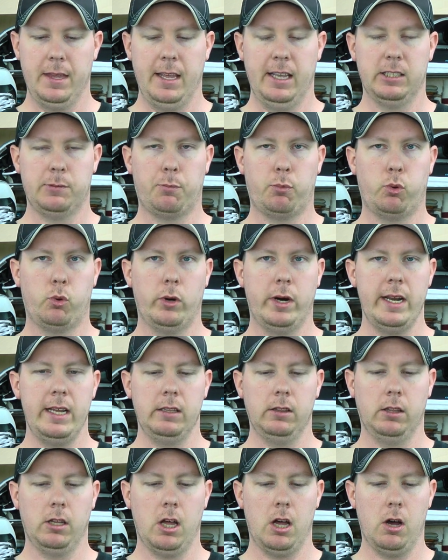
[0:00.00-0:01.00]
is pretty
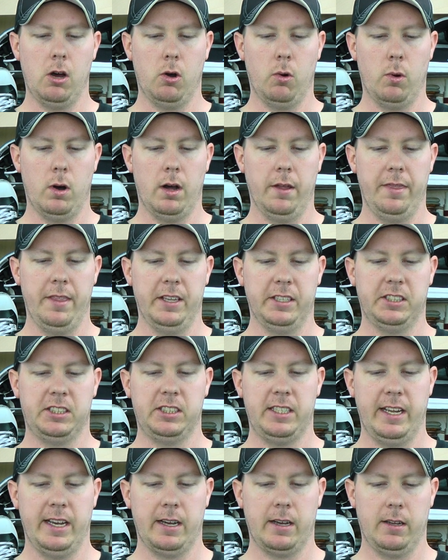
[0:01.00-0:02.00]
low on this
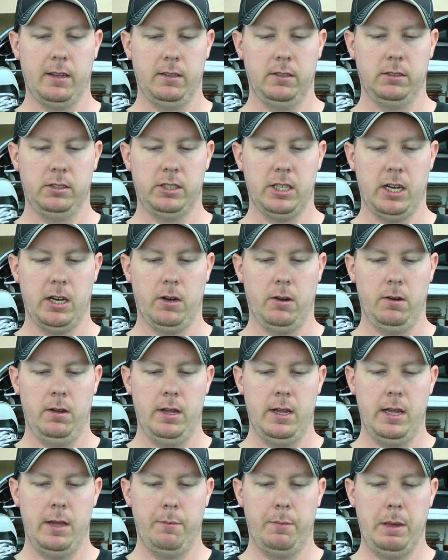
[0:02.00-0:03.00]
stick. So
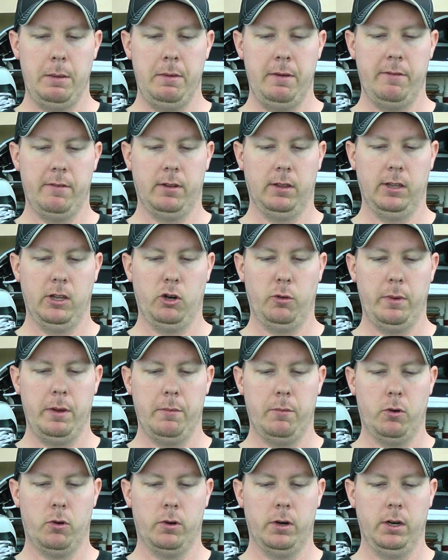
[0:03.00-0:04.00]
maybe even a little
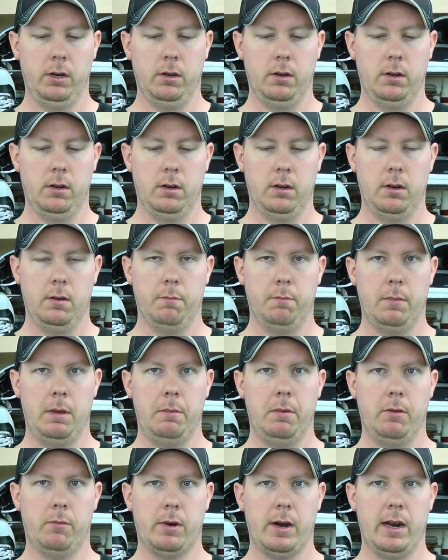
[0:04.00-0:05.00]
bit more.
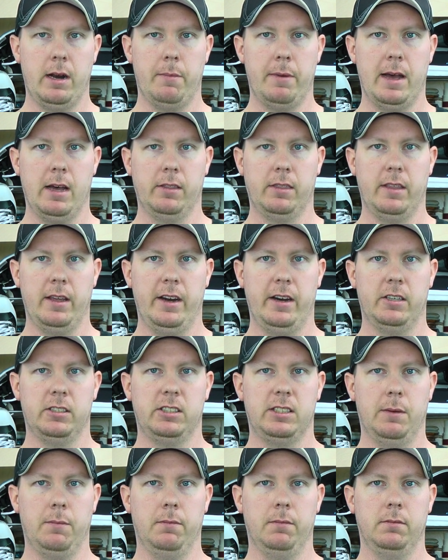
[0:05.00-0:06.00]
Maybe right about there,
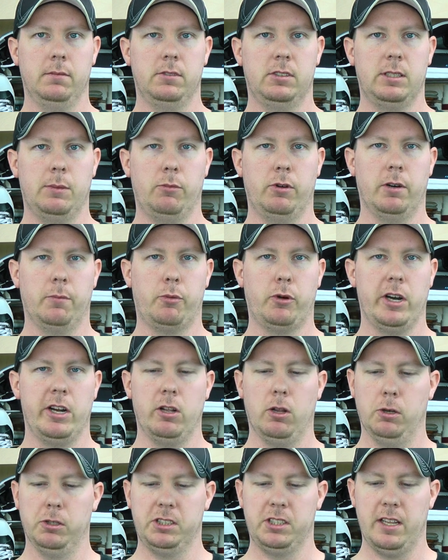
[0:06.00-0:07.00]
somewhere pretty
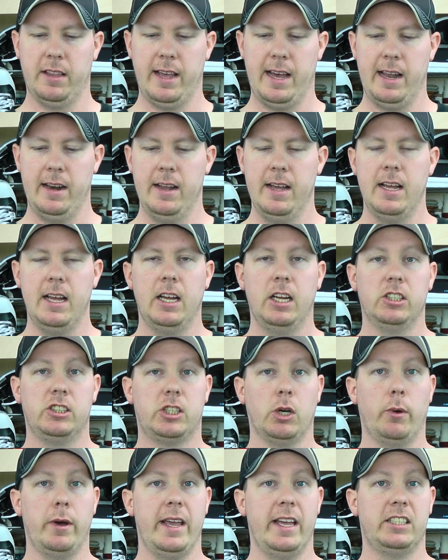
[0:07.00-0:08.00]
close to that.
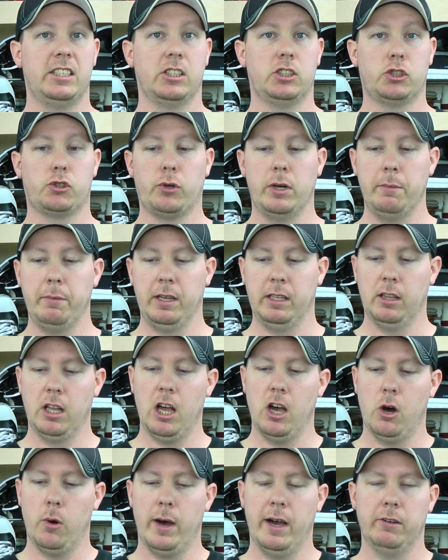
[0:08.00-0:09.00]
So it's extremely
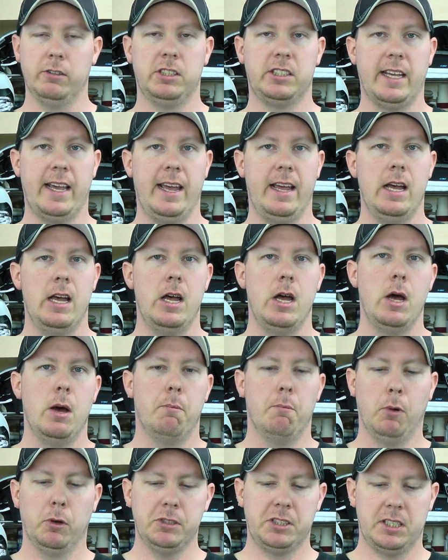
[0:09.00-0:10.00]
low. I would say
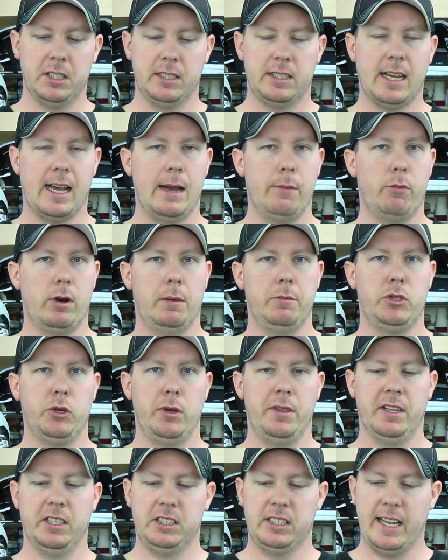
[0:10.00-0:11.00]
most of the time when I'm
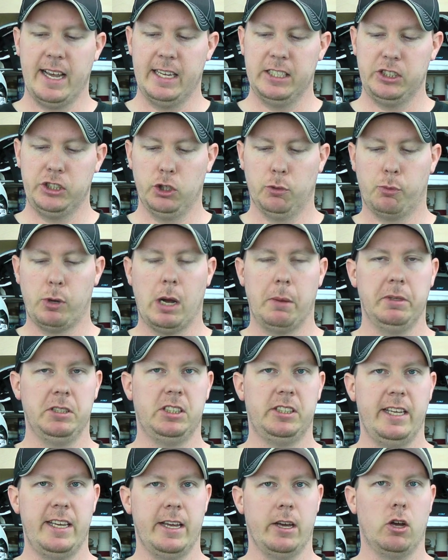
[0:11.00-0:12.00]
doing this test, you'll probably
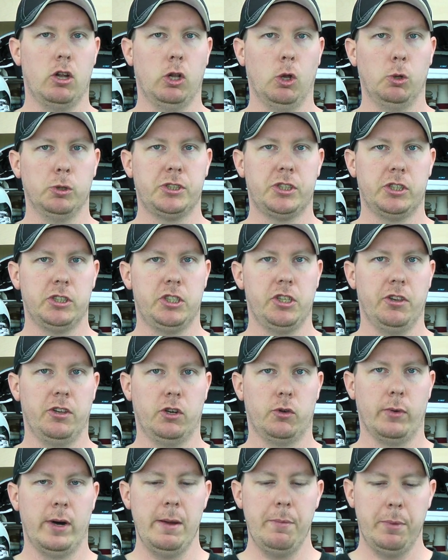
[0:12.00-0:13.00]
see it closer to the
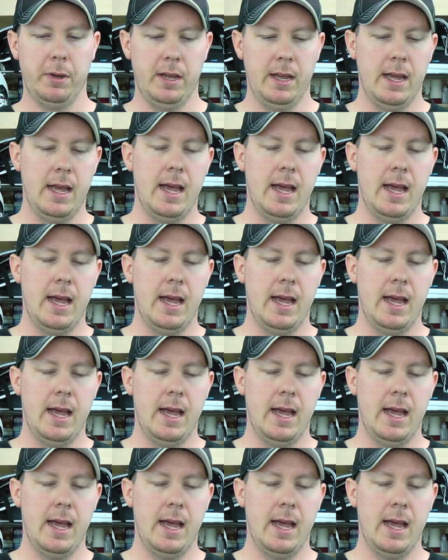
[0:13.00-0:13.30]
grip.